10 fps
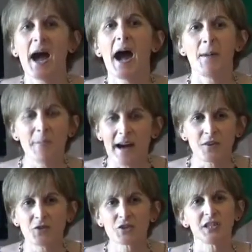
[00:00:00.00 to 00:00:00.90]

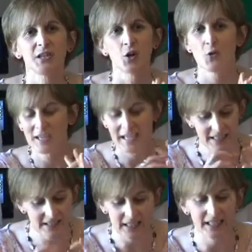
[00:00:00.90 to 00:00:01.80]
about,
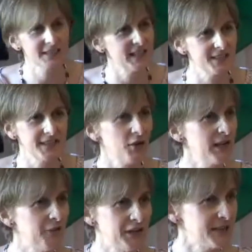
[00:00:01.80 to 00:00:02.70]
getting things
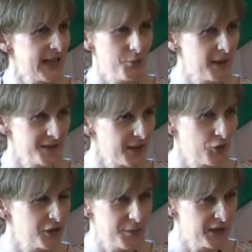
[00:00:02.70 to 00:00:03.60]
necessarily written down because they're
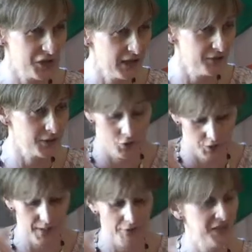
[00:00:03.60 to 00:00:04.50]
going to be achieved
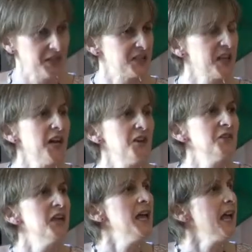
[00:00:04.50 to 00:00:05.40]
just by writing it down.